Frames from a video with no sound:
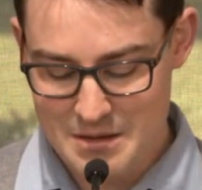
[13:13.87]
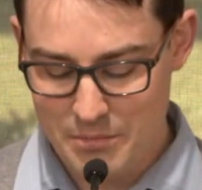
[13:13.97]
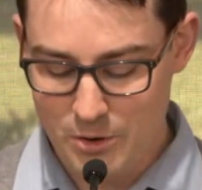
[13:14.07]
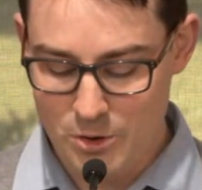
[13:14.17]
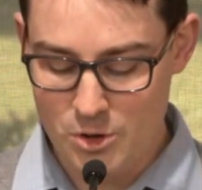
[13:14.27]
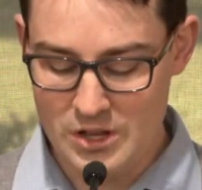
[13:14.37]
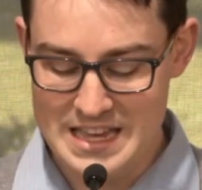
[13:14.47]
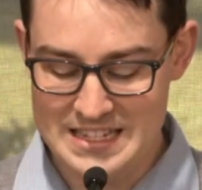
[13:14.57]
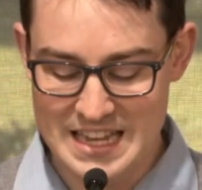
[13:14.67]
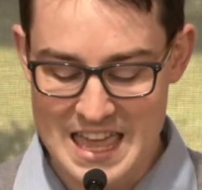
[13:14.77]
Paul
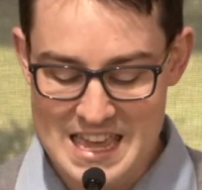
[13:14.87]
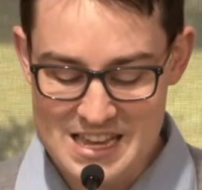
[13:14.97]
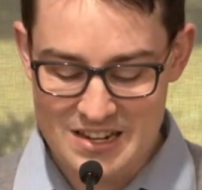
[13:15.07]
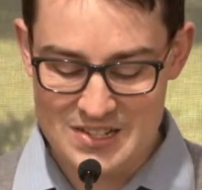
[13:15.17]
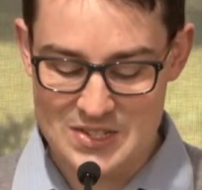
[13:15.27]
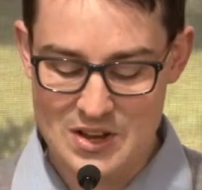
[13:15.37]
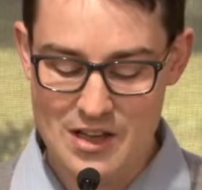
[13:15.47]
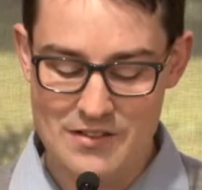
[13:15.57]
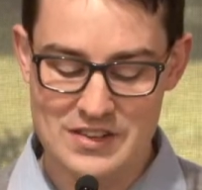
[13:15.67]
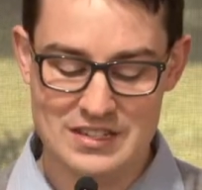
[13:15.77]
is eager to
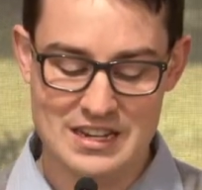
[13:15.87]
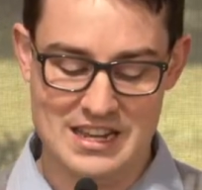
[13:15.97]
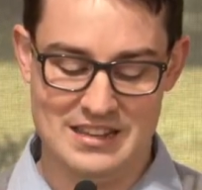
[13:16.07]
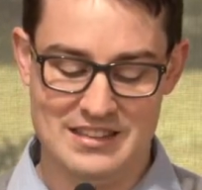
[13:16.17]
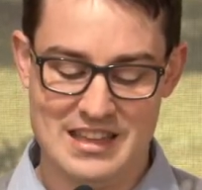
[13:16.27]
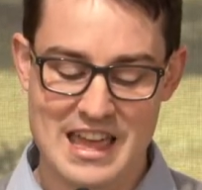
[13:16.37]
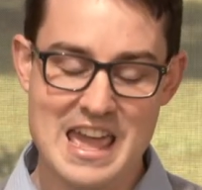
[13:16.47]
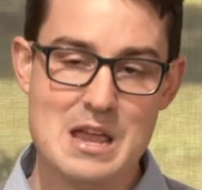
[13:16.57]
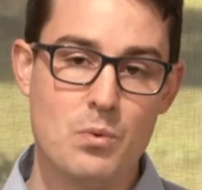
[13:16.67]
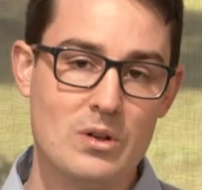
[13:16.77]
serve, isn't he?
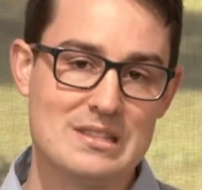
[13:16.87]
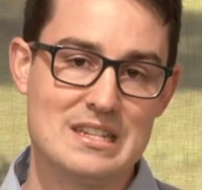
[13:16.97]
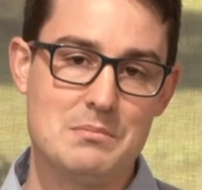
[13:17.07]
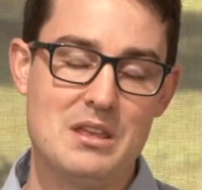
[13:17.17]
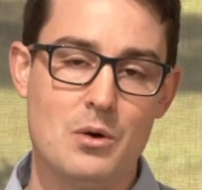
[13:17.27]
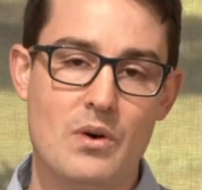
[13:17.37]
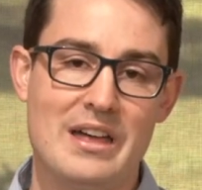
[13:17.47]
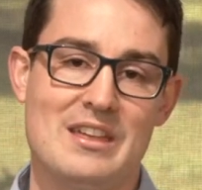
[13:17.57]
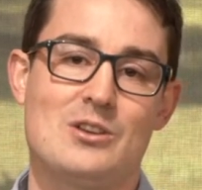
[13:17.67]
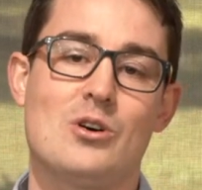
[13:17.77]
He wants to be the
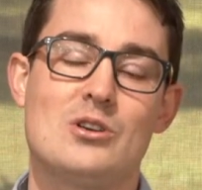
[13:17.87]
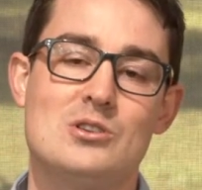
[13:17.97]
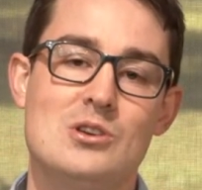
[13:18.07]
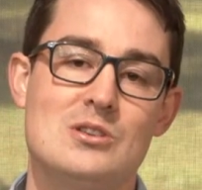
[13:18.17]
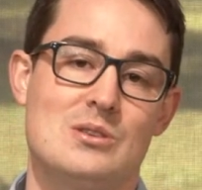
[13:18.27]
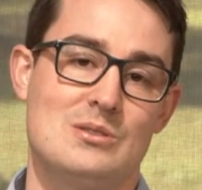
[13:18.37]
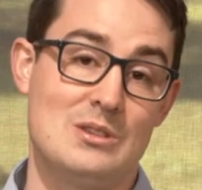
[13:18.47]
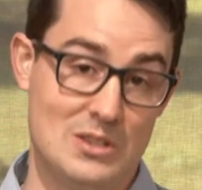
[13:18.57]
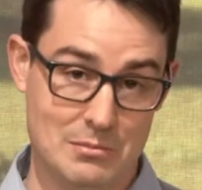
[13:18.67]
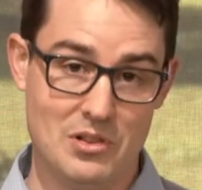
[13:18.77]
one that God uses
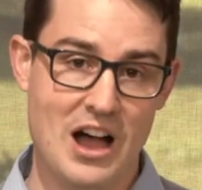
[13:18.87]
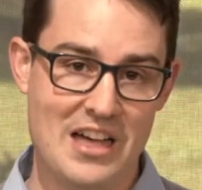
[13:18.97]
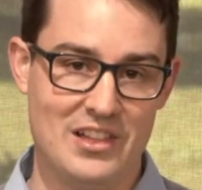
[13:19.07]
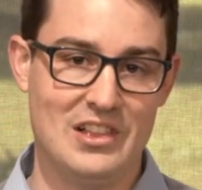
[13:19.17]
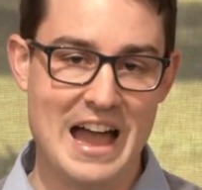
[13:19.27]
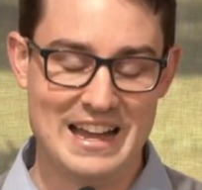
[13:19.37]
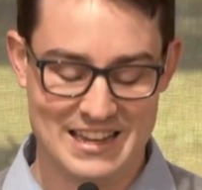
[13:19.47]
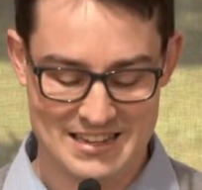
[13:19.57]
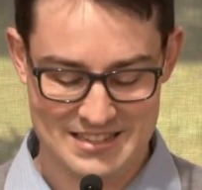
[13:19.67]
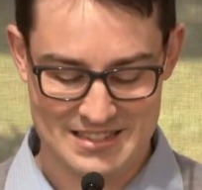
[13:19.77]
to supply the lack.